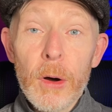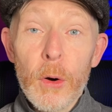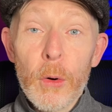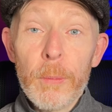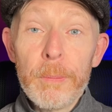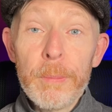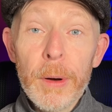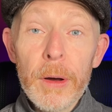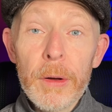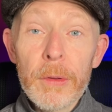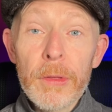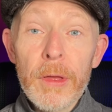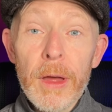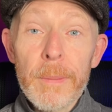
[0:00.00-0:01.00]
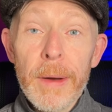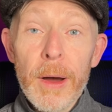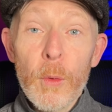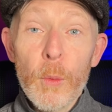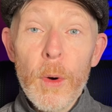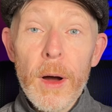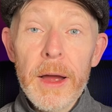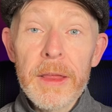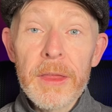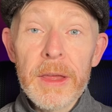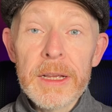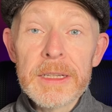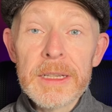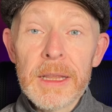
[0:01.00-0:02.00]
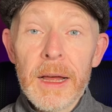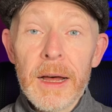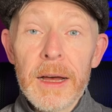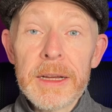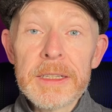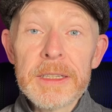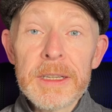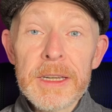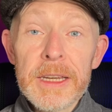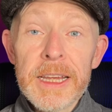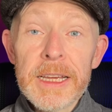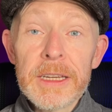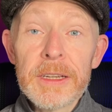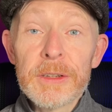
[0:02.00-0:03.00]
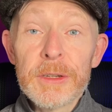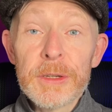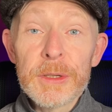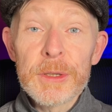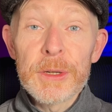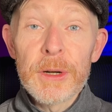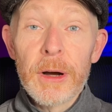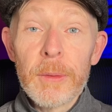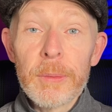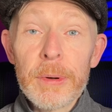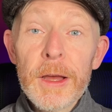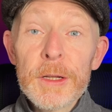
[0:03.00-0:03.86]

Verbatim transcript: or both about why these lies need to stop.